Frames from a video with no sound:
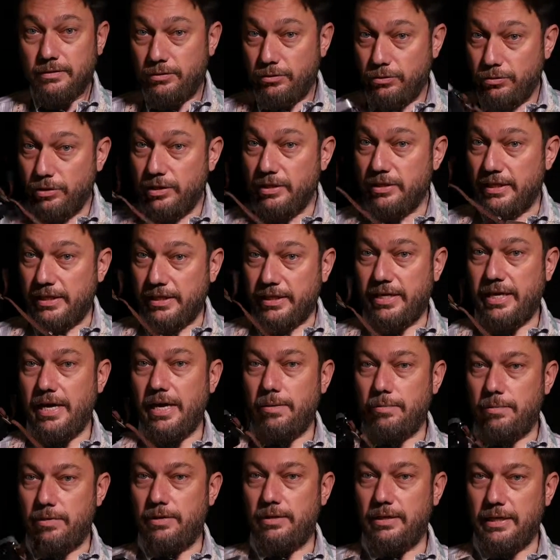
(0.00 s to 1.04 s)
You need a
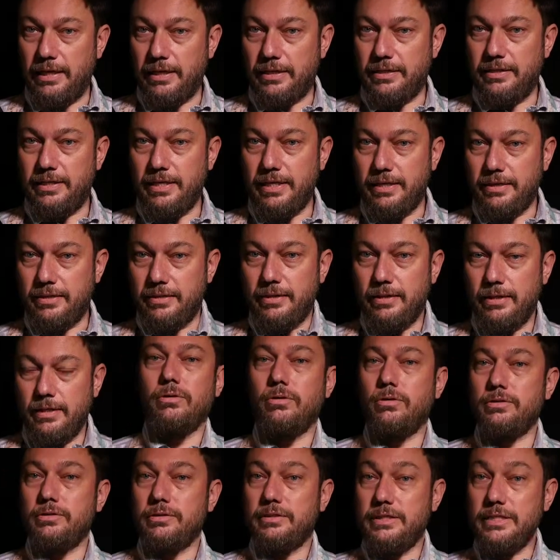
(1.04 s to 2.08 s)
camera like that.
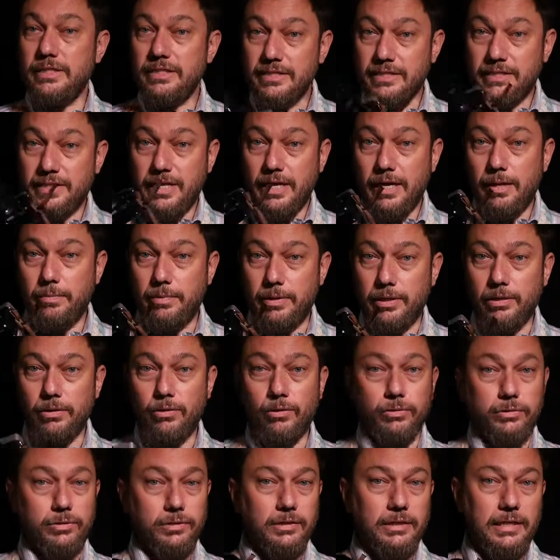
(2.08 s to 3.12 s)
This camera
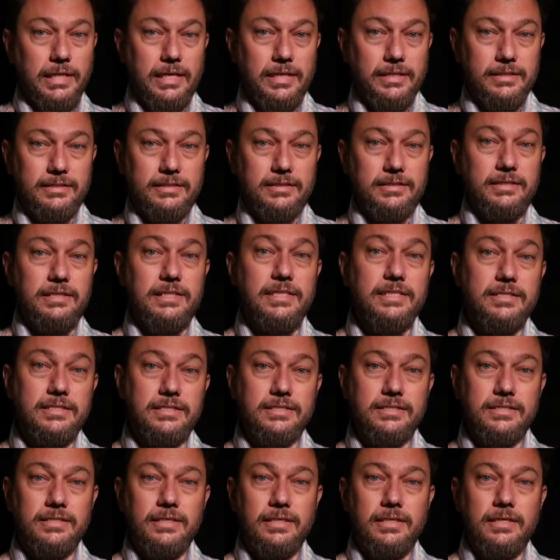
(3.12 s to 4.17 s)
or the lens
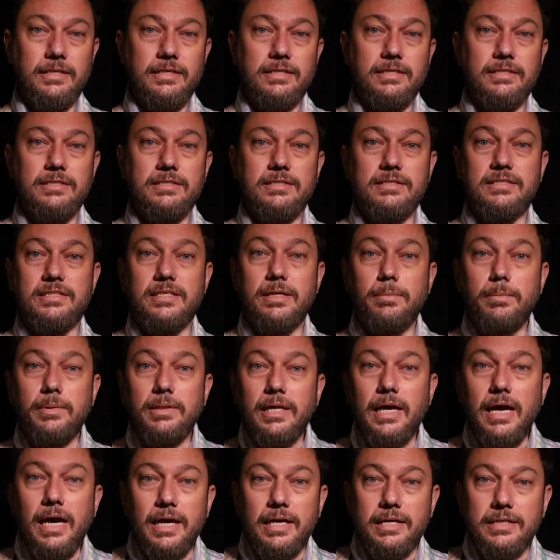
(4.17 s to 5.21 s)
needs
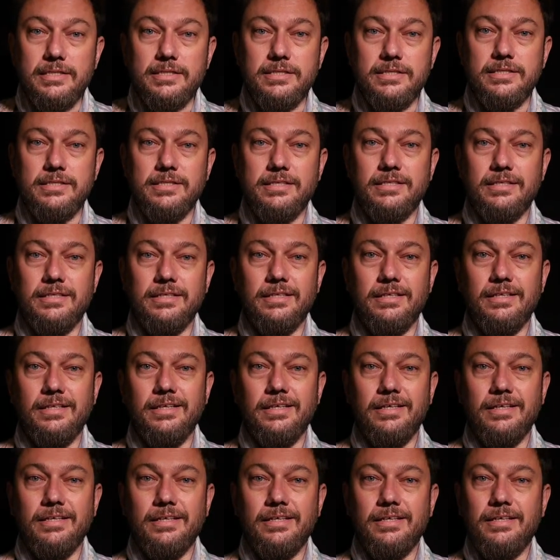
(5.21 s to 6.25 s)
stabilize.
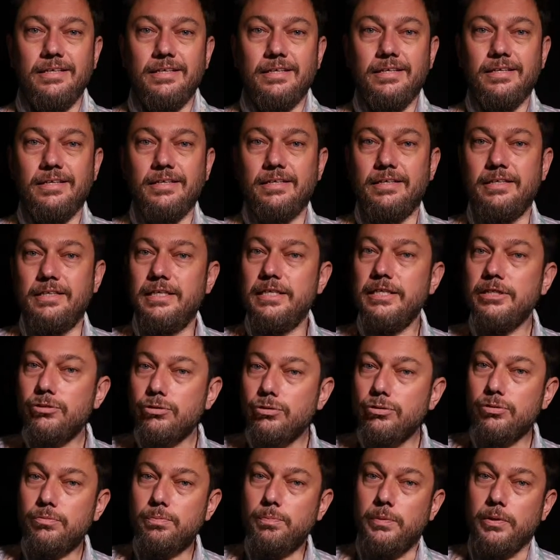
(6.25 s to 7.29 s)
It
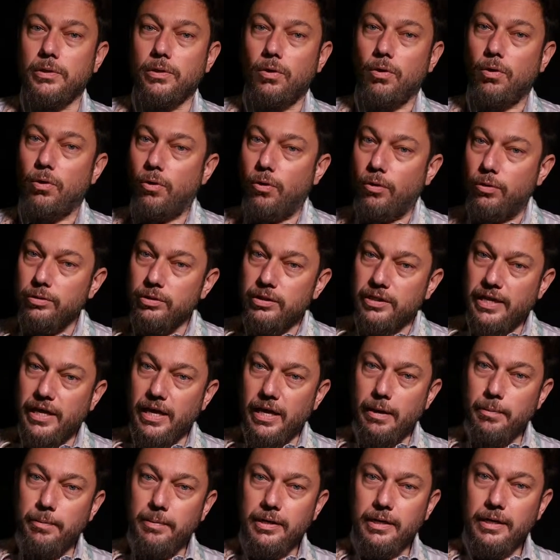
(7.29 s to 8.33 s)
could be on
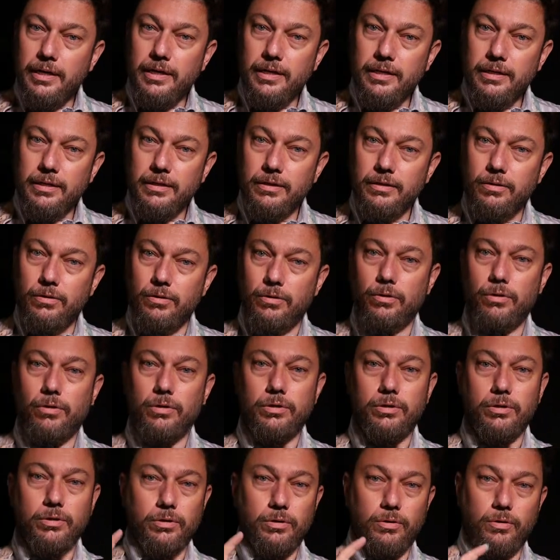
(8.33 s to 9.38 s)
camera
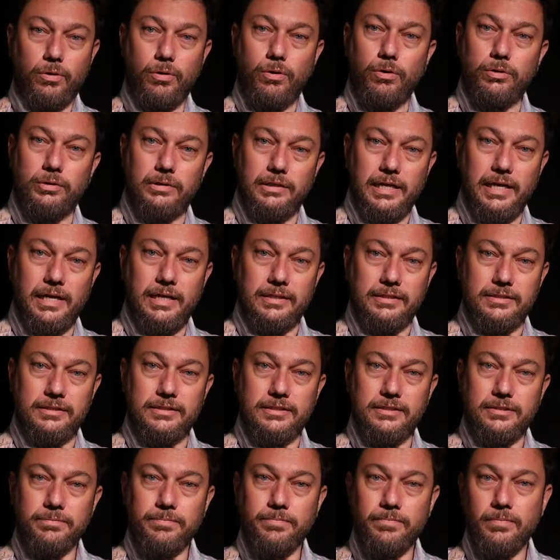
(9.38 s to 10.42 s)
or on
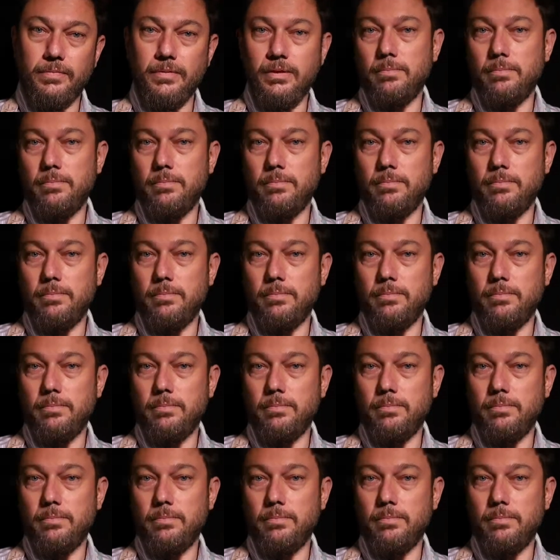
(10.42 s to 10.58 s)
lens,